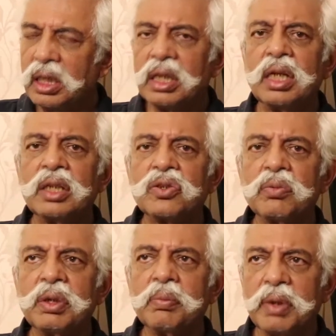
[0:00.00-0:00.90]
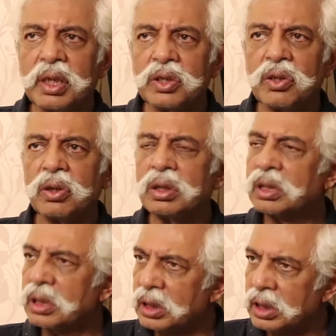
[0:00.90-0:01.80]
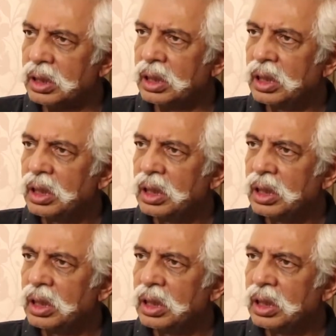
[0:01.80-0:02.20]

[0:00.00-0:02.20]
it has to be based on certain